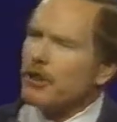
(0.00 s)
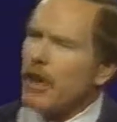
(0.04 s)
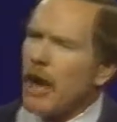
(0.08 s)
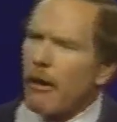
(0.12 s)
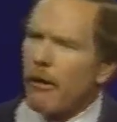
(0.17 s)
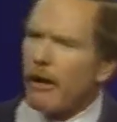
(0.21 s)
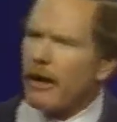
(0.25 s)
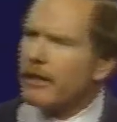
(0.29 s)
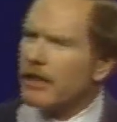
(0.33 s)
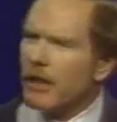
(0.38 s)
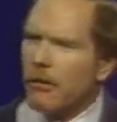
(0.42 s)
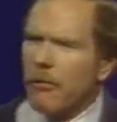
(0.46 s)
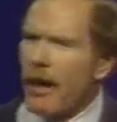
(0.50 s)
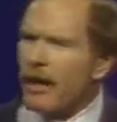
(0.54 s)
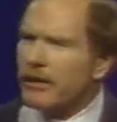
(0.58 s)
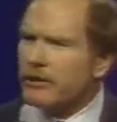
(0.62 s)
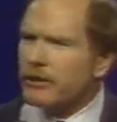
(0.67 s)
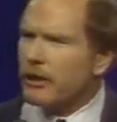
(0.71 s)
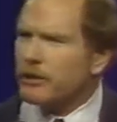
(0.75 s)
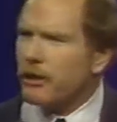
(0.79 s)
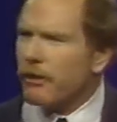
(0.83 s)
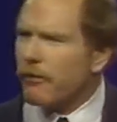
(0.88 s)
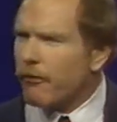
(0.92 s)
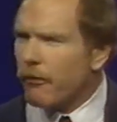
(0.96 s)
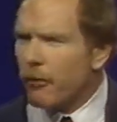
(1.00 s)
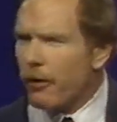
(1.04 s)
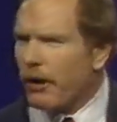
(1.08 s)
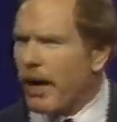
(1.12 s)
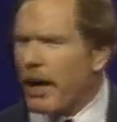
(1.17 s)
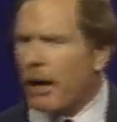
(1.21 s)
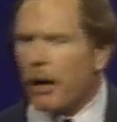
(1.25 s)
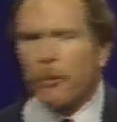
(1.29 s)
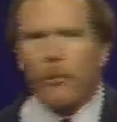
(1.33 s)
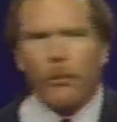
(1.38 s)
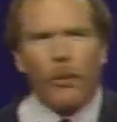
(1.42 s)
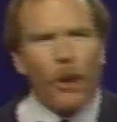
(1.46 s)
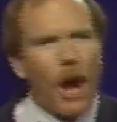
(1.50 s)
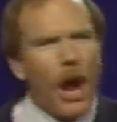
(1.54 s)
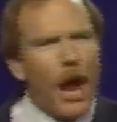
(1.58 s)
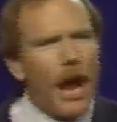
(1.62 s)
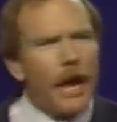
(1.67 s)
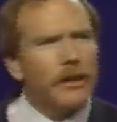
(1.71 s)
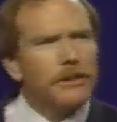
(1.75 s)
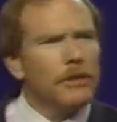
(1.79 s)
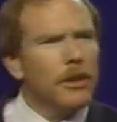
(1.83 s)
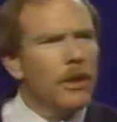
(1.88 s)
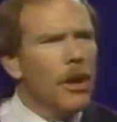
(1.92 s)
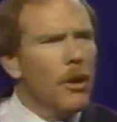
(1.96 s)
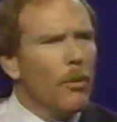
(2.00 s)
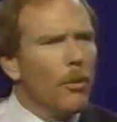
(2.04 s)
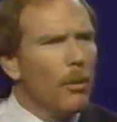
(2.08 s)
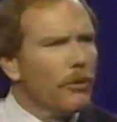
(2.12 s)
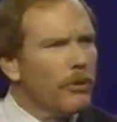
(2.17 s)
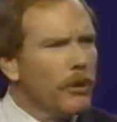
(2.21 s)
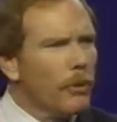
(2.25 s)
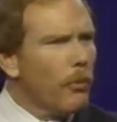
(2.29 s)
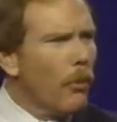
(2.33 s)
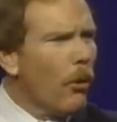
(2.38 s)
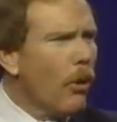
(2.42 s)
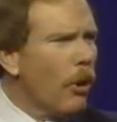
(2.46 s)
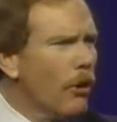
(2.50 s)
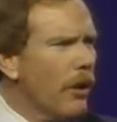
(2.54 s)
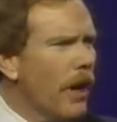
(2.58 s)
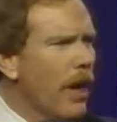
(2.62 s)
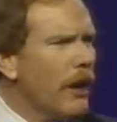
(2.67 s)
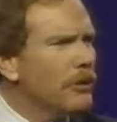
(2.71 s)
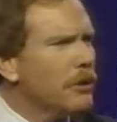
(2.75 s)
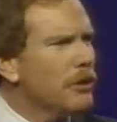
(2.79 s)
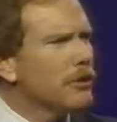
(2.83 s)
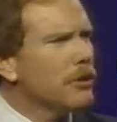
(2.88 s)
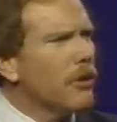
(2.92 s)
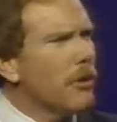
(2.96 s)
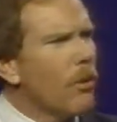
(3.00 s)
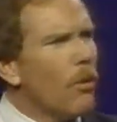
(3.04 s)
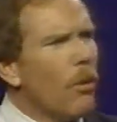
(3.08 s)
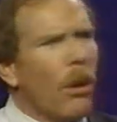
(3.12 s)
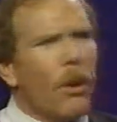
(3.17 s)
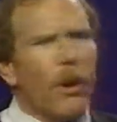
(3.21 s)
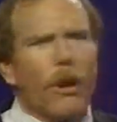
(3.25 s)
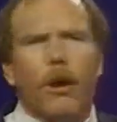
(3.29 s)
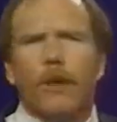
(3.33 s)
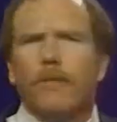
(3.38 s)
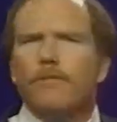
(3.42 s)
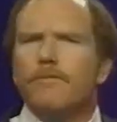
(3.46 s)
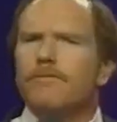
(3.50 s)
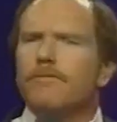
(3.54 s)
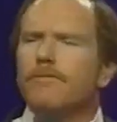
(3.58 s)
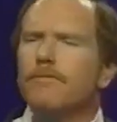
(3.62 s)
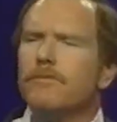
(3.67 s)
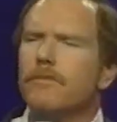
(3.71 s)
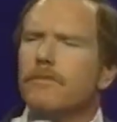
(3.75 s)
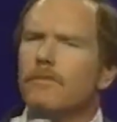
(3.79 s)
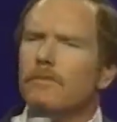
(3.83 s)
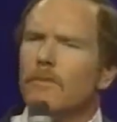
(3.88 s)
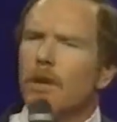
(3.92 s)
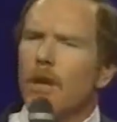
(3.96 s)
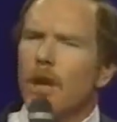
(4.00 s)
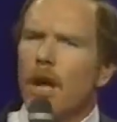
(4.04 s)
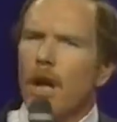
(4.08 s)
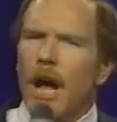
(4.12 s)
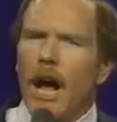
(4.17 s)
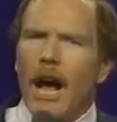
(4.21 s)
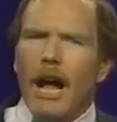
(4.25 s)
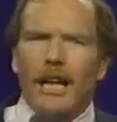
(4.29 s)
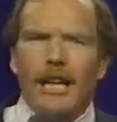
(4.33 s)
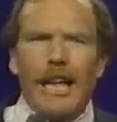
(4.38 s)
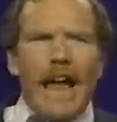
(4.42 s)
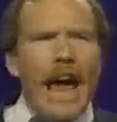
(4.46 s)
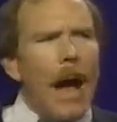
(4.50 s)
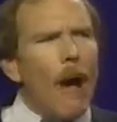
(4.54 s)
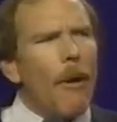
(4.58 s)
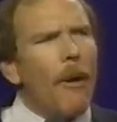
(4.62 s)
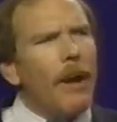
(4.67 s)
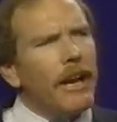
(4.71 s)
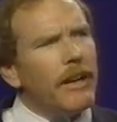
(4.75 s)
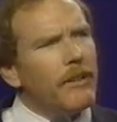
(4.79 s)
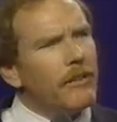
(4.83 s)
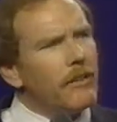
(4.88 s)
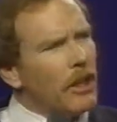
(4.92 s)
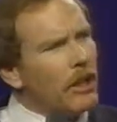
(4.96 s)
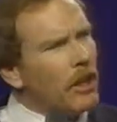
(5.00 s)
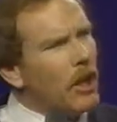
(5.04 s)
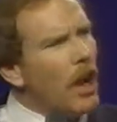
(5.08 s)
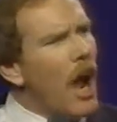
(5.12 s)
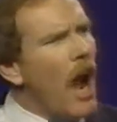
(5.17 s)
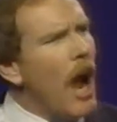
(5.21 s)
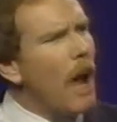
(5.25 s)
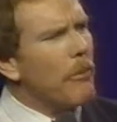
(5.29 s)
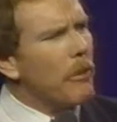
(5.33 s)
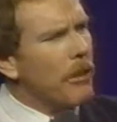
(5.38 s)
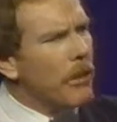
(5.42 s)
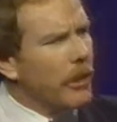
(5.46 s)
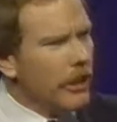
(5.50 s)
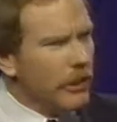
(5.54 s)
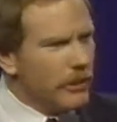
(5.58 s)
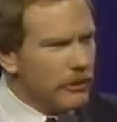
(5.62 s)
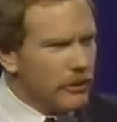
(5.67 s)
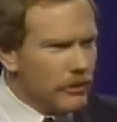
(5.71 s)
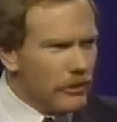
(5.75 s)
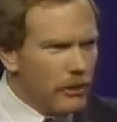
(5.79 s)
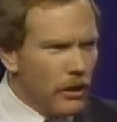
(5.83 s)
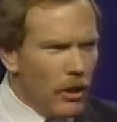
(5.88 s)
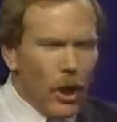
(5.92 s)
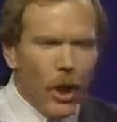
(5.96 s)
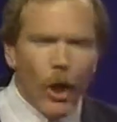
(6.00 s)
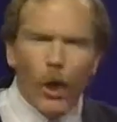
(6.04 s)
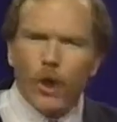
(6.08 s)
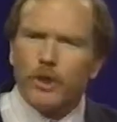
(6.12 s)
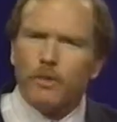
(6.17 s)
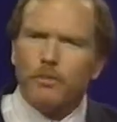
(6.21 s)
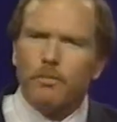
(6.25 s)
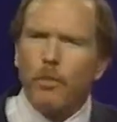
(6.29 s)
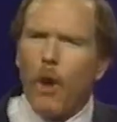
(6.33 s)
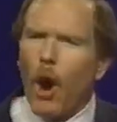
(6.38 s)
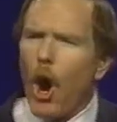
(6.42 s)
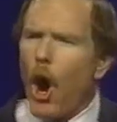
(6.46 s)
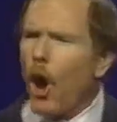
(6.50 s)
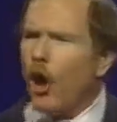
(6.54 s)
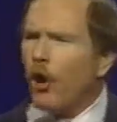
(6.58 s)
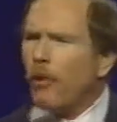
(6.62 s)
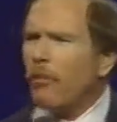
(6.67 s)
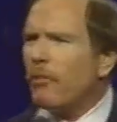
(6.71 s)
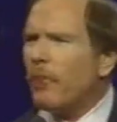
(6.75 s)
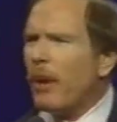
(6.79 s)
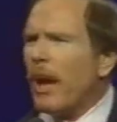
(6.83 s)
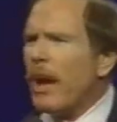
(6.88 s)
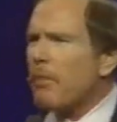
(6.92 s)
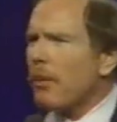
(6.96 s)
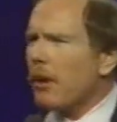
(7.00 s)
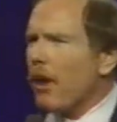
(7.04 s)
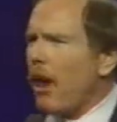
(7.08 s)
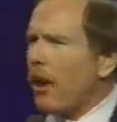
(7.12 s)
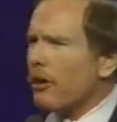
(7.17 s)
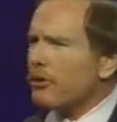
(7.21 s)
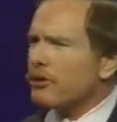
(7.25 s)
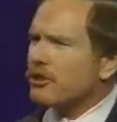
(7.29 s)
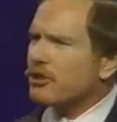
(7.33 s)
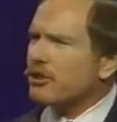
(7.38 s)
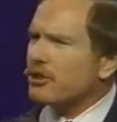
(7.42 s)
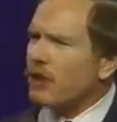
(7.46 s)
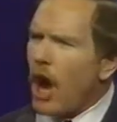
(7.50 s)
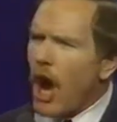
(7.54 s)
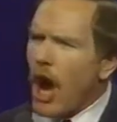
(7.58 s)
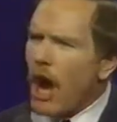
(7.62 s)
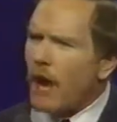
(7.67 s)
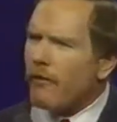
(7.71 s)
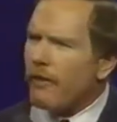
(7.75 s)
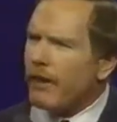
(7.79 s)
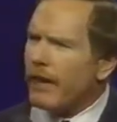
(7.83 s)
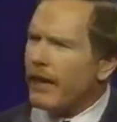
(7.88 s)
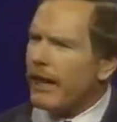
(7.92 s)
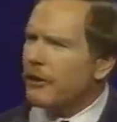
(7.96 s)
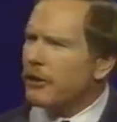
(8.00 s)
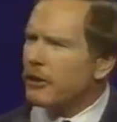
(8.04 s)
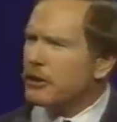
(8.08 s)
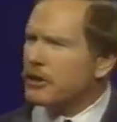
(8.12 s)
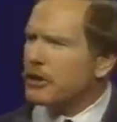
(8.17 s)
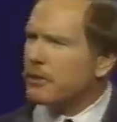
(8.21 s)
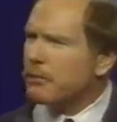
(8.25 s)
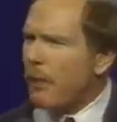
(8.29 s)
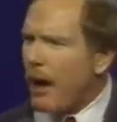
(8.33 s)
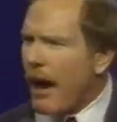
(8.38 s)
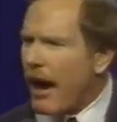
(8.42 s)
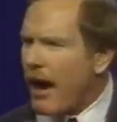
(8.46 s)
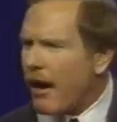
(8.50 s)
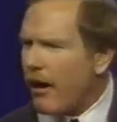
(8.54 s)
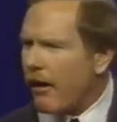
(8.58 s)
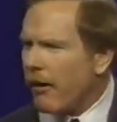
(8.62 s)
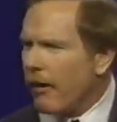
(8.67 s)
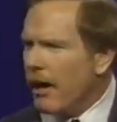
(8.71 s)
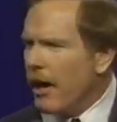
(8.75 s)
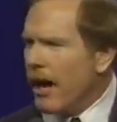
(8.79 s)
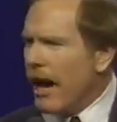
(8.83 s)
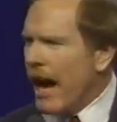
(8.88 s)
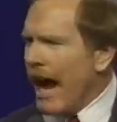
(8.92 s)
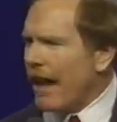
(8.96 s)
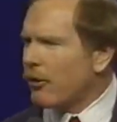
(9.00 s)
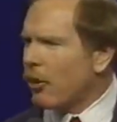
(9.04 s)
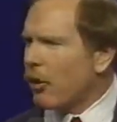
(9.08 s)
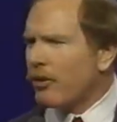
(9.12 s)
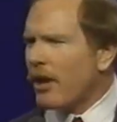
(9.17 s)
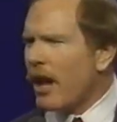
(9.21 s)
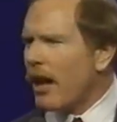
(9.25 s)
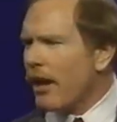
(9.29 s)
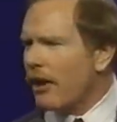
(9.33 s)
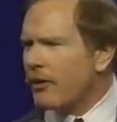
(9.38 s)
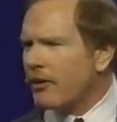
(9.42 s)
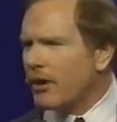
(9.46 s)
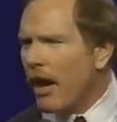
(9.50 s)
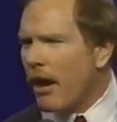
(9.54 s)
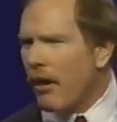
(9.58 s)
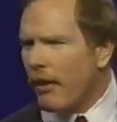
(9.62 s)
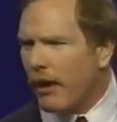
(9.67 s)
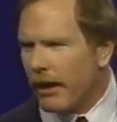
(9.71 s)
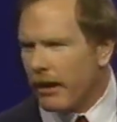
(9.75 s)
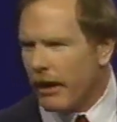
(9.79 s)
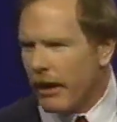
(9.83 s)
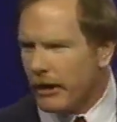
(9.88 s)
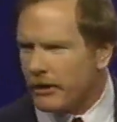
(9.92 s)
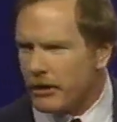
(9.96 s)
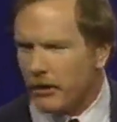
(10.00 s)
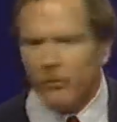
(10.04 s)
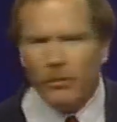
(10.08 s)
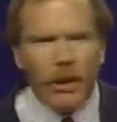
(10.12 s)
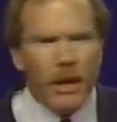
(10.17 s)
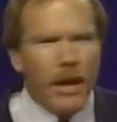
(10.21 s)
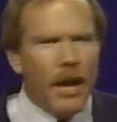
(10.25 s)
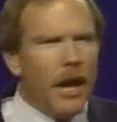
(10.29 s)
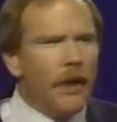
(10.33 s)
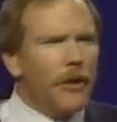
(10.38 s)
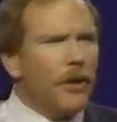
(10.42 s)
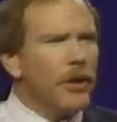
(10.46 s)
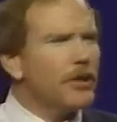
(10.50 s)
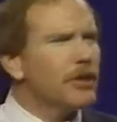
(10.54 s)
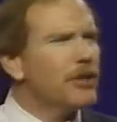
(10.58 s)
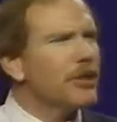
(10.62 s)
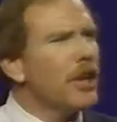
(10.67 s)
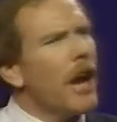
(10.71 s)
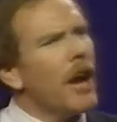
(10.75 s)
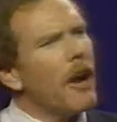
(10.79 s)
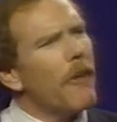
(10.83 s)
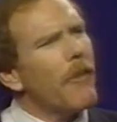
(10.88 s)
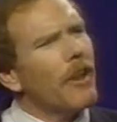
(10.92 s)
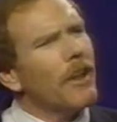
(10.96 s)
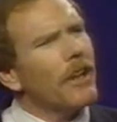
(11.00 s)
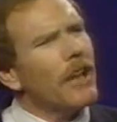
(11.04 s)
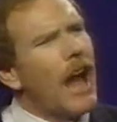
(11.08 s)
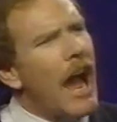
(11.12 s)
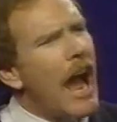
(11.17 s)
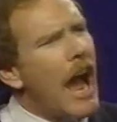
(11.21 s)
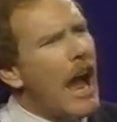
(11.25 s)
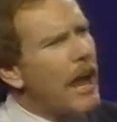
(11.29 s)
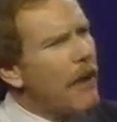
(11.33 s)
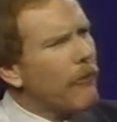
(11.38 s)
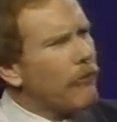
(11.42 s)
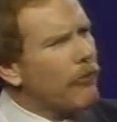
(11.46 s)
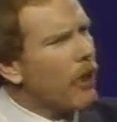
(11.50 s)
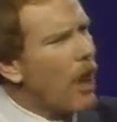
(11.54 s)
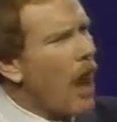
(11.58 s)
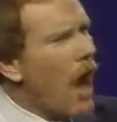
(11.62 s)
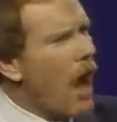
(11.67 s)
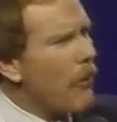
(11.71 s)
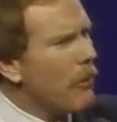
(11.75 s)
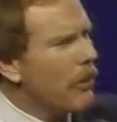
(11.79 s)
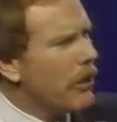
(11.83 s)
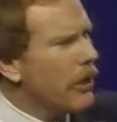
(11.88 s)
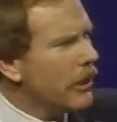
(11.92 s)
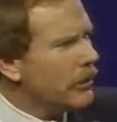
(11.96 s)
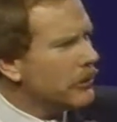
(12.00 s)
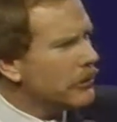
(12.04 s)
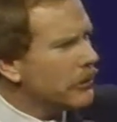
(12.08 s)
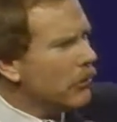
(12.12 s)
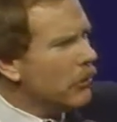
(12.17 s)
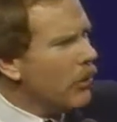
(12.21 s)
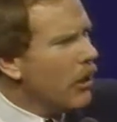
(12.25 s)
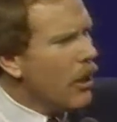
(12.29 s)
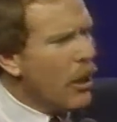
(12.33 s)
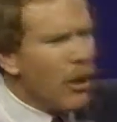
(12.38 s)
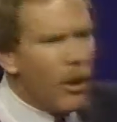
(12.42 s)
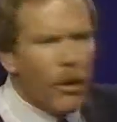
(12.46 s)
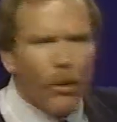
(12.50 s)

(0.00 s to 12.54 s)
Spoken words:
sharing the message of free enterprise with the poor nations of the world. Allowing the communists, whose own people are starving in despair and totalitarianism, to share the lie of communism